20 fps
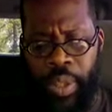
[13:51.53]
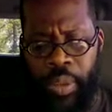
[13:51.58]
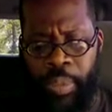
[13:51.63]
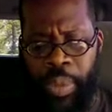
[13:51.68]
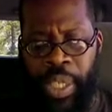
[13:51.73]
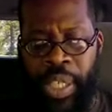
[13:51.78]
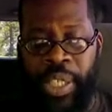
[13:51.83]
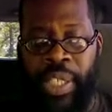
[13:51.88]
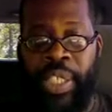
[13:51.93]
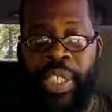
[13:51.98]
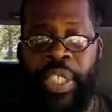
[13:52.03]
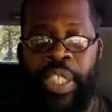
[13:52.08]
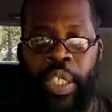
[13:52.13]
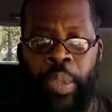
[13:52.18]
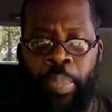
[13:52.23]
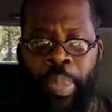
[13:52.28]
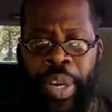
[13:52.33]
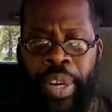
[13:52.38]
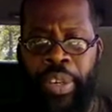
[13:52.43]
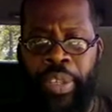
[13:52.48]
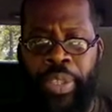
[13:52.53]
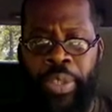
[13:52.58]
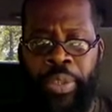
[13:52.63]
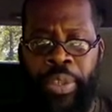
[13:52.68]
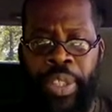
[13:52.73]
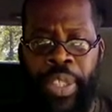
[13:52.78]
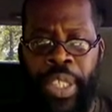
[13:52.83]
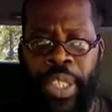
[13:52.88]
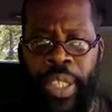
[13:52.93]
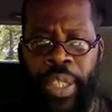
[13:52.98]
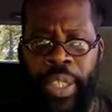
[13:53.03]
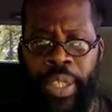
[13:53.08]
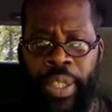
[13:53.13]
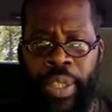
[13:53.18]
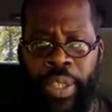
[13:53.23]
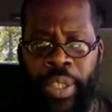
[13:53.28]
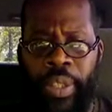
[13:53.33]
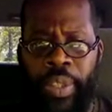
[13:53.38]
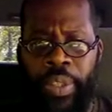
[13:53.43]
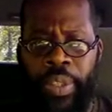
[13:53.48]
because it's a spiritual thing.
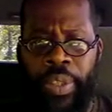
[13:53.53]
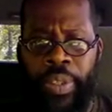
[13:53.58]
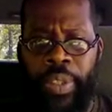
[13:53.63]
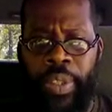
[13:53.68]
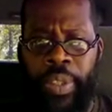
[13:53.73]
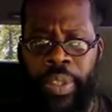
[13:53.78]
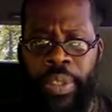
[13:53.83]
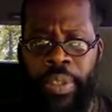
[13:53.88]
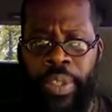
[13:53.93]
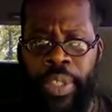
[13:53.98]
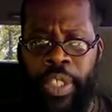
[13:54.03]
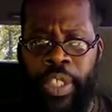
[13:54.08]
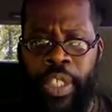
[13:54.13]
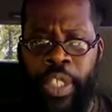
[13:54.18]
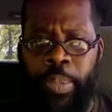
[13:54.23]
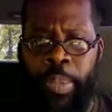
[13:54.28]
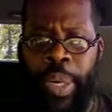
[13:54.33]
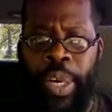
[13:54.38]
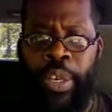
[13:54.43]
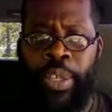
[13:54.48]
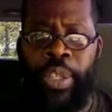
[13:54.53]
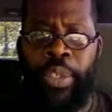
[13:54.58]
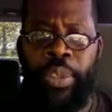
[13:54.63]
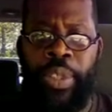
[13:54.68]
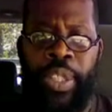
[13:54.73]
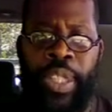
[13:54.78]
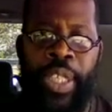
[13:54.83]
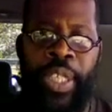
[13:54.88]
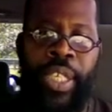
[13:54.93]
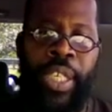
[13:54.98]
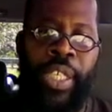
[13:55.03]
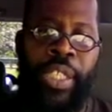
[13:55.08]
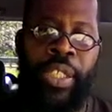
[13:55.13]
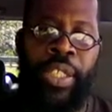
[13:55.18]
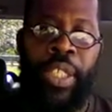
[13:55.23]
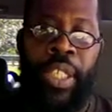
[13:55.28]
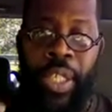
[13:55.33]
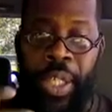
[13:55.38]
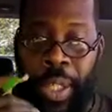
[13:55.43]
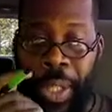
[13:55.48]
It's a spiritual thing
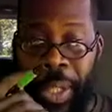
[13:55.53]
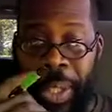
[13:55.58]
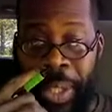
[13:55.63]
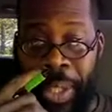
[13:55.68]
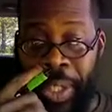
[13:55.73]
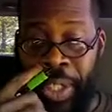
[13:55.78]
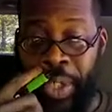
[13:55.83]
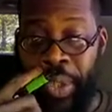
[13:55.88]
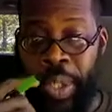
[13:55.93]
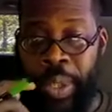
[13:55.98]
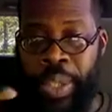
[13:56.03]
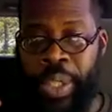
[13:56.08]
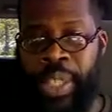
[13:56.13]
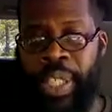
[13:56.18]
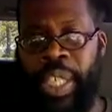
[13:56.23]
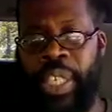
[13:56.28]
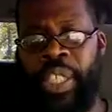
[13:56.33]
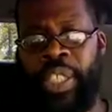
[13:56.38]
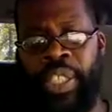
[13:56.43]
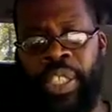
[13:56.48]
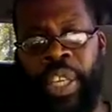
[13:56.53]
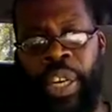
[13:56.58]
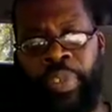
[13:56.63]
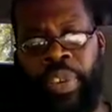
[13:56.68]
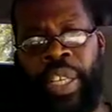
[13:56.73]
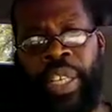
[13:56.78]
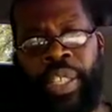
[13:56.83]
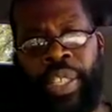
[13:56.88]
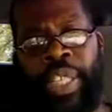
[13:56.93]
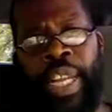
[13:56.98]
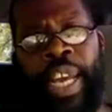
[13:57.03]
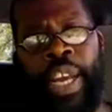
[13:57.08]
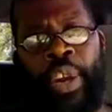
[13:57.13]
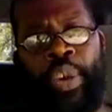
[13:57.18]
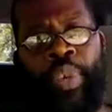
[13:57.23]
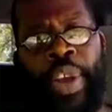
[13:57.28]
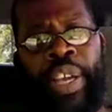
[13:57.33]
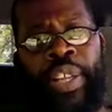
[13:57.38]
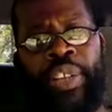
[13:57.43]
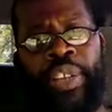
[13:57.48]
because the scriptures say the servant is not
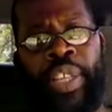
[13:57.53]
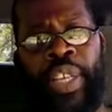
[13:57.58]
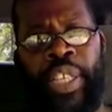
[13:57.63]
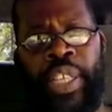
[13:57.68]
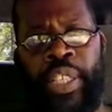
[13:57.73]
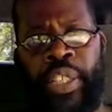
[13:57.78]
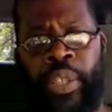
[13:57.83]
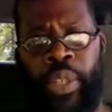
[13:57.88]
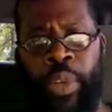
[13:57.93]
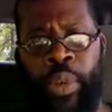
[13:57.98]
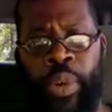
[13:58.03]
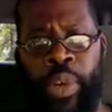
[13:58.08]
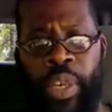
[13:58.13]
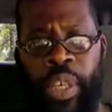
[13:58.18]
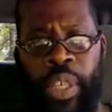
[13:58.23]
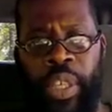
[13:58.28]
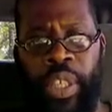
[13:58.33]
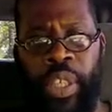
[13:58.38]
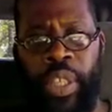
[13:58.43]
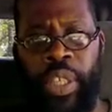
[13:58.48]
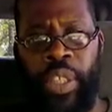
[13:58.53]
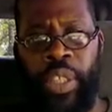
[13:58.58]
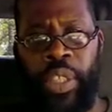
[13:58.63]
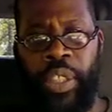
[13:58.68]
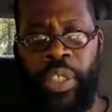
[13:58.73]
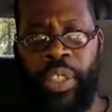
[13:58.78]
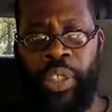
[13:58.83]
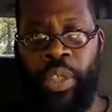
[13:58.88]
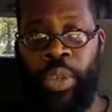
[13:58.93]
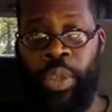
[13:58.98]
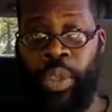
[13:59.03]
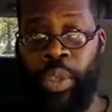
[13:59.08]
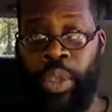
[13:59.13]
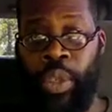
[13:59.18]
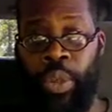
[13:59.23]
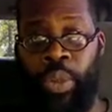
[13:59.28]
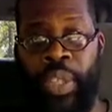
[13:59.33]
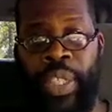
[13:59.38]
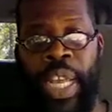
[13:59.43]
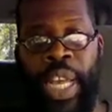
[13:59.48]
greater than his Lord. So
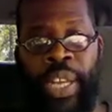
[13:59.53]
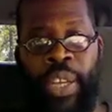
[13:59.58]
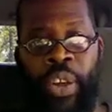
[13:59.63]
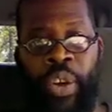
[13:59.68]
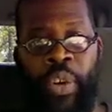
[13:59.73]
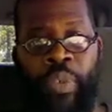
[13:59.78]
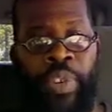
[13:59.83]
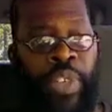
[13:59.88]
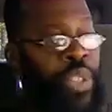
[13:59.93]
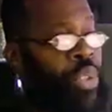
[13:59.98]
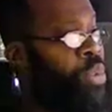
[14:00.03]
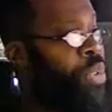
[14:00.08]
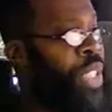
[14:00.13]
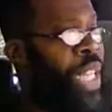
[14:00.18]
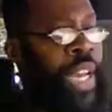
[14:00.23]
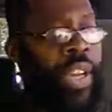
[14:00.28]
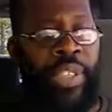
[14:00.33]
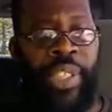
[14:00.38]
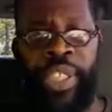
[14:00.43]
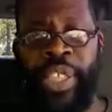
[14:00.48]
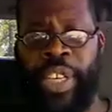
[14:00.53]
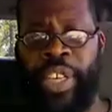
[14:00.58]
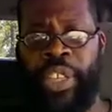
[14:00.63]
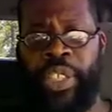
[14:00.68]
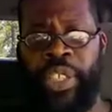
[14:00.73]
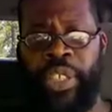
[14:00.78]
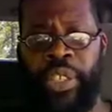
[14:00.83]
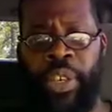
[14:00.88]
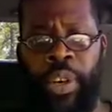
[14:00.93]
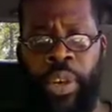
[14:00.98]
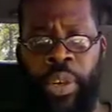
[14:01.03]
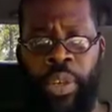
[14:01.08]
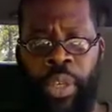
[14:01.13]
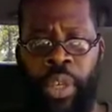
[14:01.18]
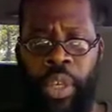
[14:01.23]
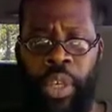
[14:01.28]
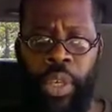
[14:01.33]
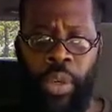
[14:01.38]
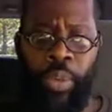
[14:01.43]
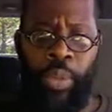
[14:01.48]
2000, over 2,000 years ago,
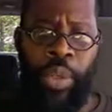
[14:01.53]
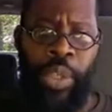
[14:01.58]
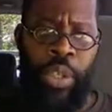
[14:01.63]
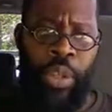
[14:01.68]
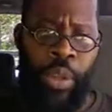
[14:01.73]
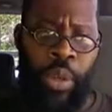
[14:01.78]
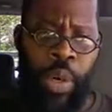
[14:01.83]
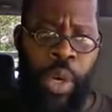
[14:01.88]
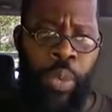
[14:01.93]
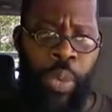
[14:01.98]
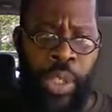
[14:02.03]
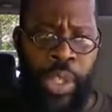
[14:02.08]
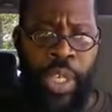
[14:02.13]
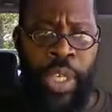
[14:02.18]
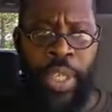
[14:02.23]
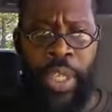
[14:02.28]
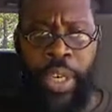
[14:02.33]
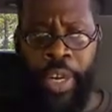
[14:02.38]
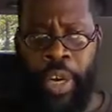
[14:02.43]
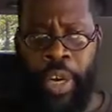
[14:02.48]
when the Lord was on the